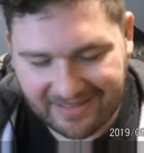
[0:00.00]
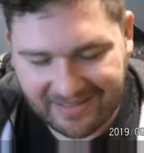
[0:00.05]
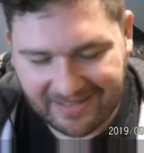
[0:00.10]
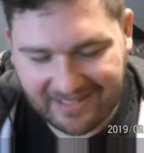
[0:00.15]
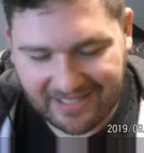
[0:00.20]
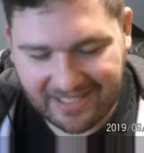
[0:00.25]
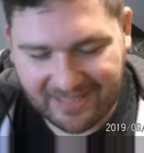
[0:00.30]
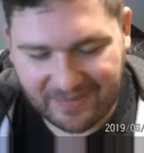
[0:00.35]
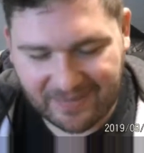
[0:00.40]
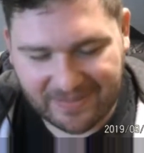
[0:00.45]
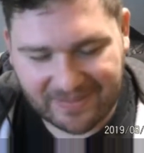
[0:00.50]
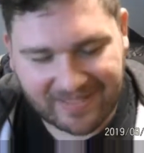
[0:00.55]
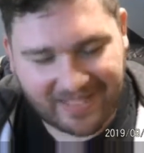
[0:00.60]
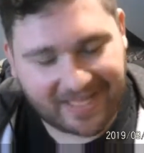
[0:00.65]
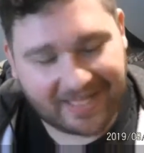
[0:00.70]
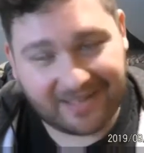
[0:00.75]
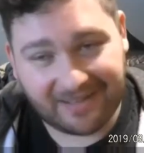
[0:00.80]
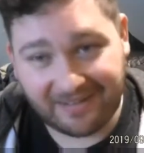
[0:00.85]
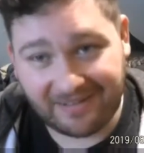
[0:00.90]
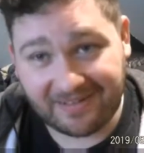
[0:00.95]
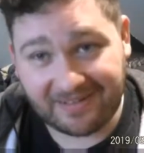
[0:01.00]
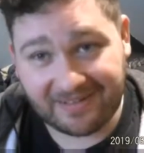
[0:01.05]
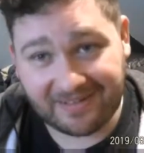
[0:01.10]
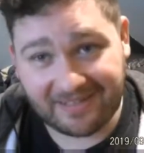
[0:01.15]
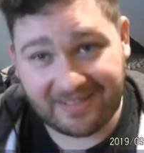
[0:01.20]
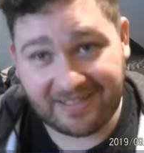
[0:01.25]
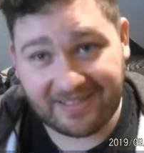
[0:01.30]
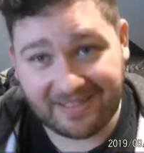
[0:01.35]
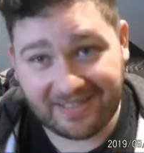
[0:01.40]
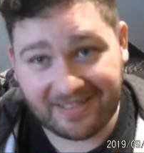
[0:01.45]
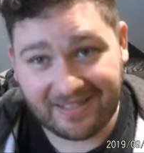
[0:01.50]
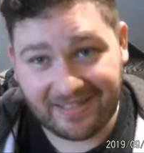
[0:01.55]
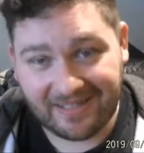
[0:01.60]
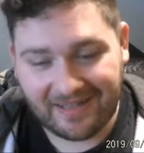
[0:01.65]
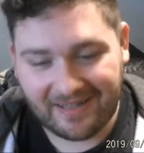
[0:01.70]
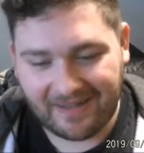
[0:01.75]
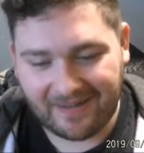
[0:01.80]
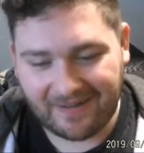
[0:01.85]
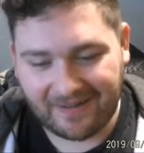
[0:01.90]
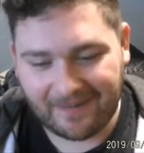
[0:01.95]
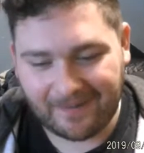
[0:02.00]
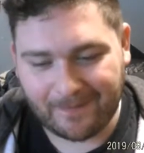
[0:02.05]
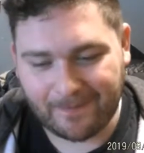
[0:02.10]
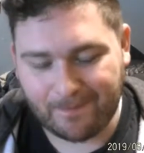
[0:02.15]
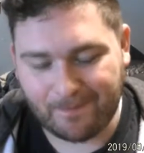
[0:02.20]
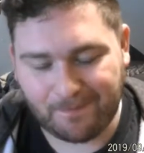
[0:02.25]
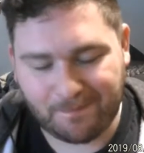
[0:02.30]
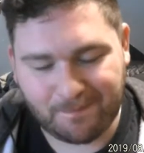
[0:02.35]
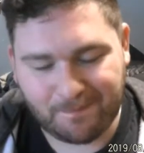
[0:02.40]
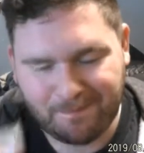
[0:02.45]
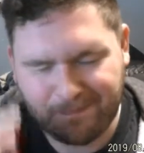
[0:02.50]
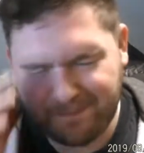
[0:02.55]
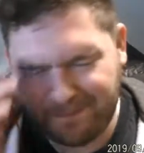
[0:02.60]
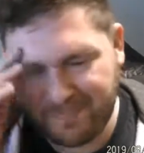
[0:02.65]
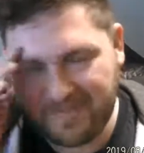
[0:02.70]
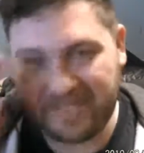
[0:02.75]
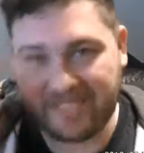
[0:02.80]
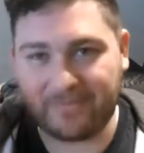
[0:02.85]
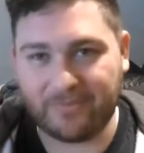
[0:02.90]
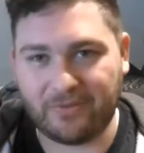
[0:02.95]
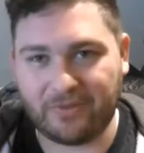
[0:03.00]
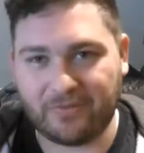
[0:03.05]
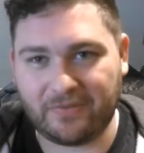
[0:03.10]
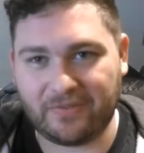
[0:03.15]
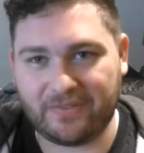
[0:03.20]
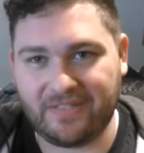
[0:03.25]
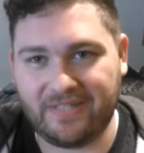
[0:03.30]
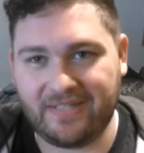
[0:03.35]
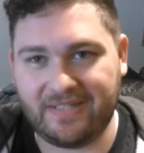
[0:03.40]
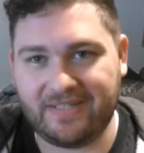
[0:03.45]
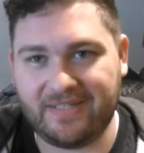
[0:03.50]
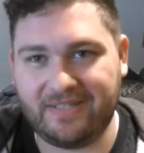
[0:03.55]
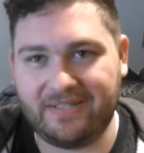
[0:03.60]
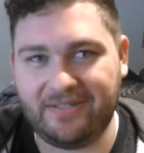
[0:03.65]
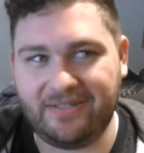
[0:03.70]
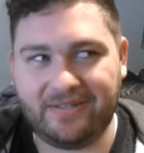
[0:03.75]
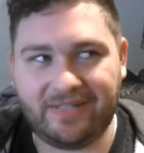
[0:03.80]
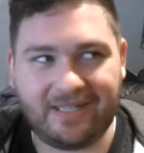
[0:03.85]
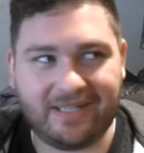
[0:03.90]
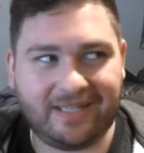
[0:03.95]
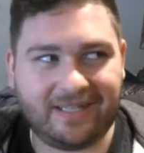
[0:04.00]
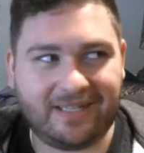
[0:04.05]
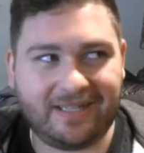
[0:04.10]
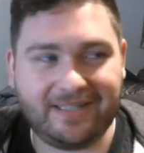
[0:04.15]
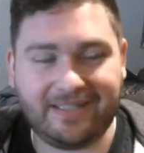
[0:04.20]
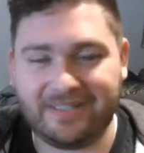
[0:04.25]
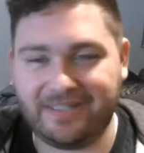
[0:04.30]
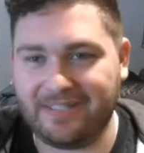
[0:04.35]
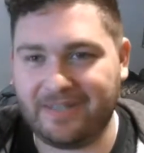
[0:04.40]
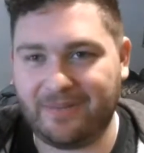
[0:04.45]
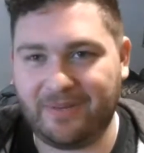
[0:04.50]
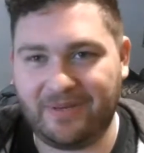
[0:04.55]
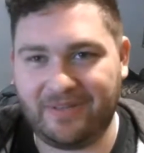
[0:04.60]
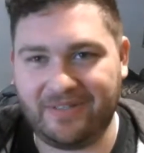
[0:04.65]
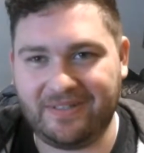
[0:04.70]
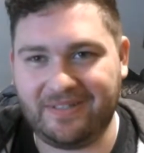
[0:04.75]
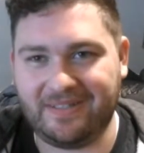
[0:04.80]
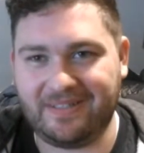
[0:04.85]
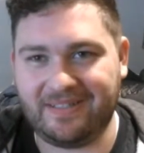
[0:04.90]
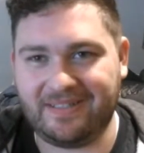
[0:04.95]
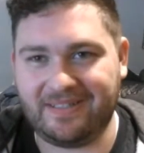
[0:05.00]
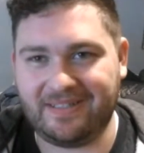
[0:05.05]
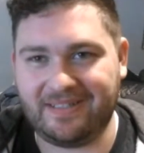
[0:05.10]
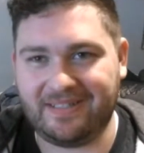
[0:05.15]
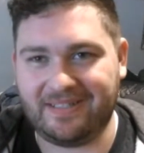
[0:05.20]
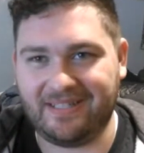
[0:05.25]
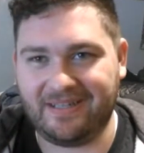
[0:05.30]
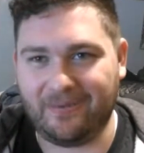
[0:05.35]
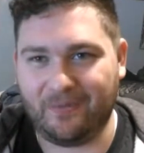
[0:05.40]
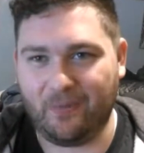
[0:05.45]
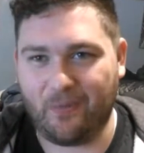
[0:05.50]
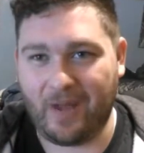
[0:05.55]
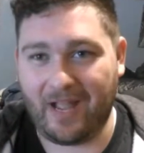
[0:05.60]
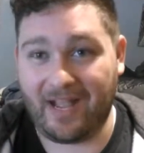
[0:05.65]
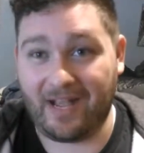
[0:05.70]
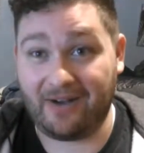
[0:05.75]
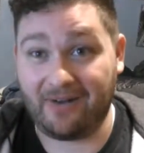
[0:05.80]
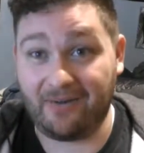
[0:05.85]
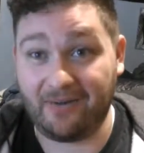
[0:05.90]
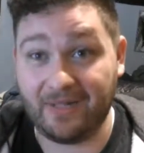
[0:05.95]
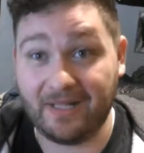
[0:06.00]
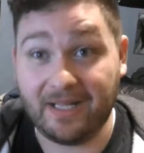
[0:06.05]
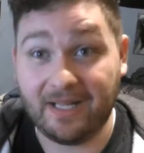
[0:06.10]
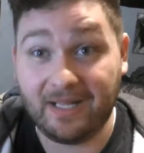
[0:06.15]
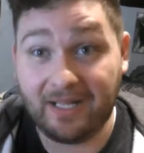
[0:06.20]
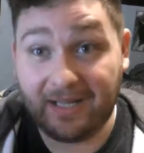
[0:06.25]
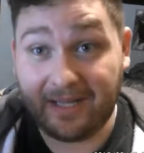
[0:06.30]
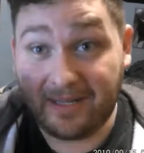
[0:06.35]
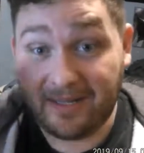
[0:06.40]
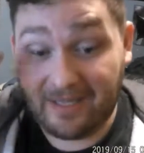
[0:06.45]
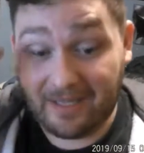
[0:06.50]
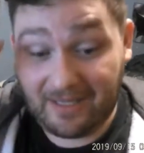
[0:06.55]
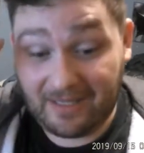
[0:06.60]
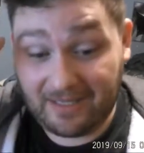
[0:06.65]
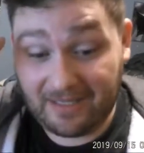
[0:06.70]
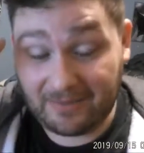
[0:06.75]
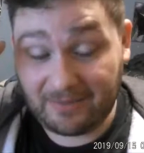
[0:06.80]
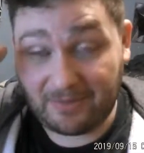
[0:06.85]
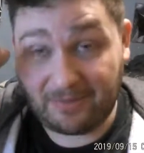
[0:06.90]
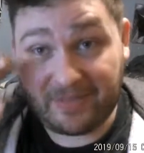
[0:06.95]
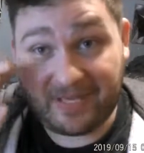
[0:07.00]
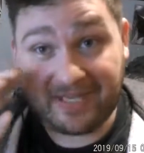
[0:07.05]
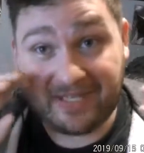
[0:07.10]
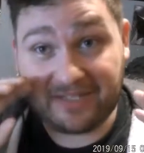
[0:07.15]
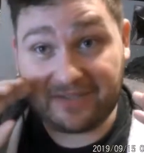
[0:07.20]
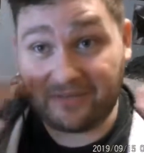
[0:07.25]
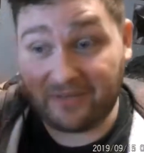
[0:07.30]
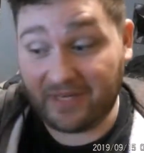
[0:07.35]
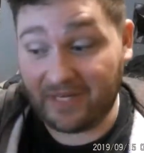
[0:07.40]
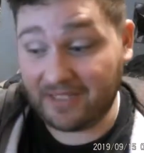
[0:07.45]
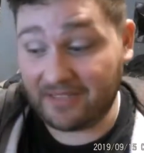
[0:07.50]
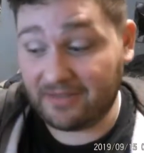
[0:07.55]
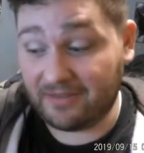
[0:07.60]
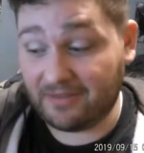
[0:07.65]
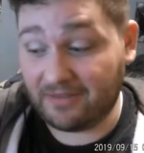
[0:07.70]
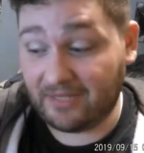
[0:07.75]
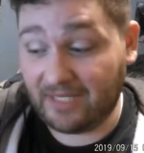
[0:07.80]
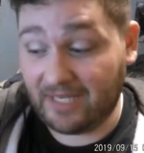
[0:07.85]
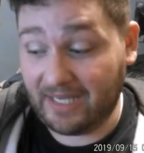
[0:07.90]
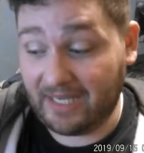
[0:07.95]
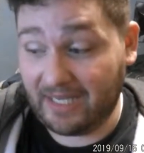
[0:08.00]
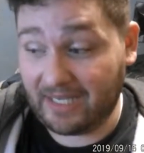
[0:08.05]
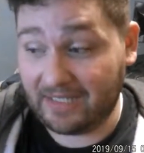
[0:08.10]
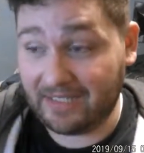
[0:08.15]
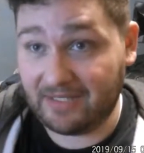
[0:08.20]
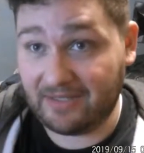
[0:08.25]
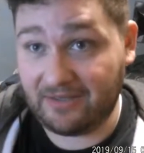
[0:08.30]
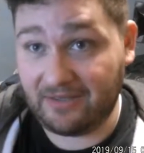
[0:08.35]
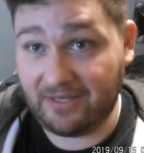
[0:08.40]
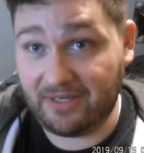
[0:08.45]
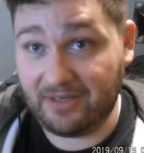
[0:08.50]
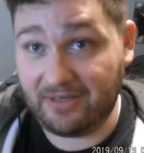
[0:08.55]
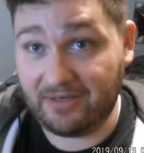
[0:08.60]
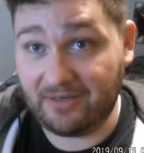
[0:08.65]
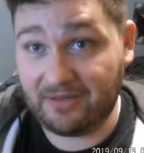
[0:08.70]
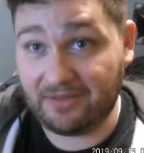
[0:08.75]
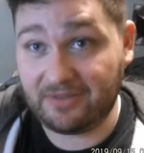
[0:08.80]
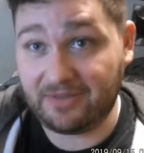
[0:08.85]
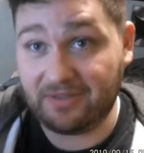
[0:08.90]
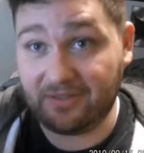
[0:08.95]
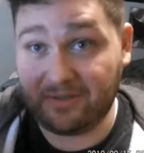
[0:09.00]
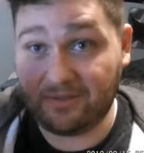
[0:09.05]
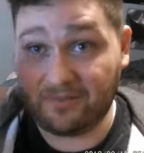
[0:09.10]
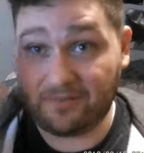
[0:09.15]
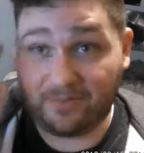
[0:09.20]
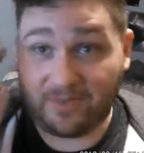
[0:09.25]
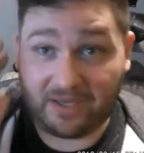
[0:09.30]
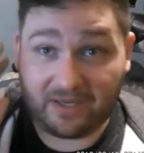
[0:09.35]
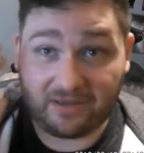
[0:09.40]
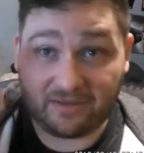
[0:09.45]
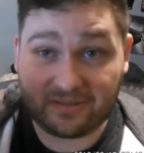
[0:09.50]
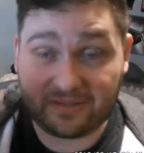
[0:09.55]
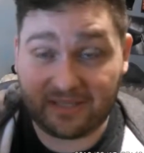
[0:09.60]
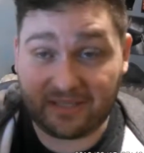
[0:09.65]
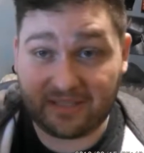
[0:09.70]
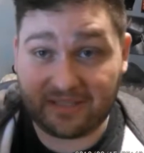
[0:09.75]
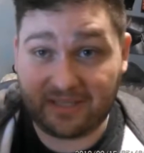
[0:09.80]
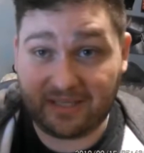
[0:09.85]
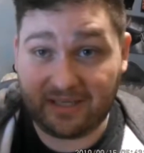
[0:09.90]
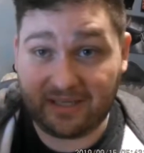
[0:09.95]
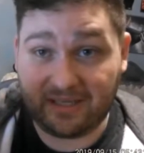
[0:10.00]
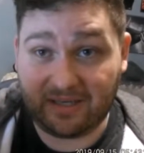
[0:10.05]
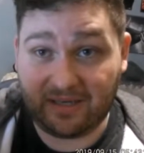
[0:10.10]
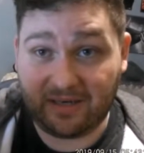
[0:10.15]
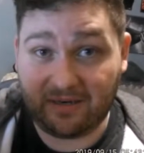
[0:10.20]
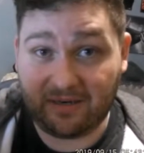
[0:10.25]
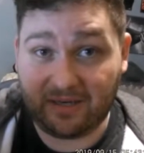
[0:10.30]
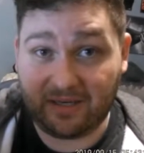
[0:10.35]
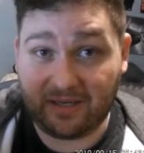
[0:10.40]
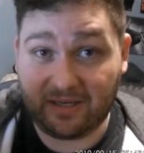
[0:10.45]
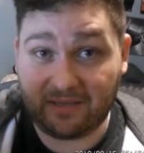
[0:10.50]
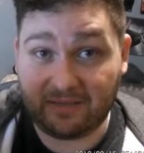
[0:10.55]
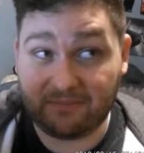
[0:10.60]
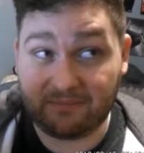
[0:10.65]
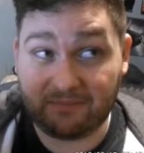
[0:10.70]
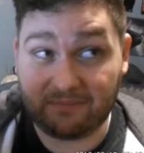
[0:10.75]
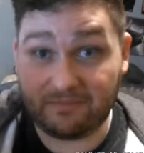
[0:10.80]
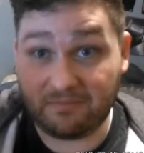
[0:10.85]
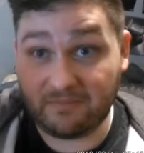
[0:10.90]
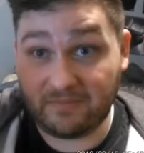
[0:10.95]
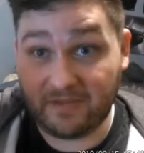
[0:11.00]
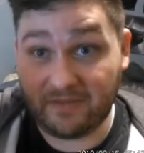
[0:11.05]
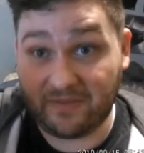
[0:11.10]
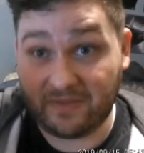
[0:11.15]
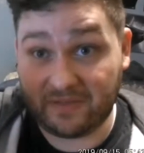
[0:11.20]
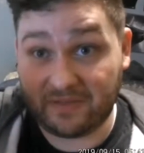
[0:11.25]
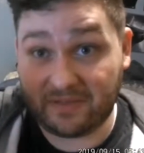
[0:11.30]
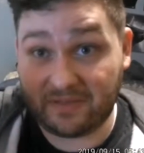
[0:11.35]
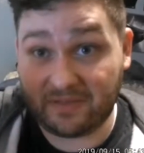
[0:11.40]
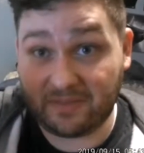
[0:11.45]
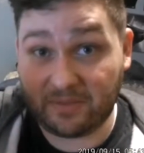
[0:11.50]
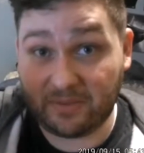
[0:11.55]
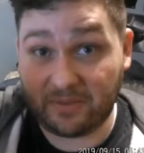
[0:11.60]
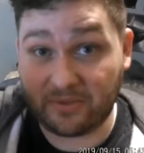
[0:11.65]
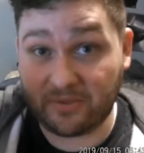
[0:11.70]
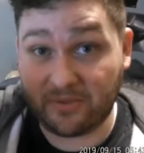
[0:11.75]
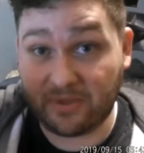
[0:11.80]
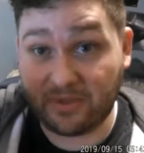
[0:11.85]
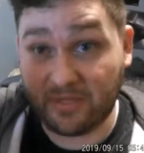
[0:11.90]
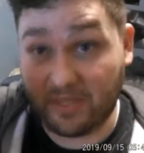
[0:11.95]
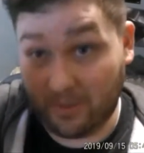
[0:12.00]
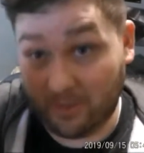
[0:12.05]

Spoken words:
It's been that long. Beast Morpher Season 2, I just compared it to the Sentai. Wow. My mind is frazzled. I got dinner here, so that all said, take care, and if this is the post-grad, here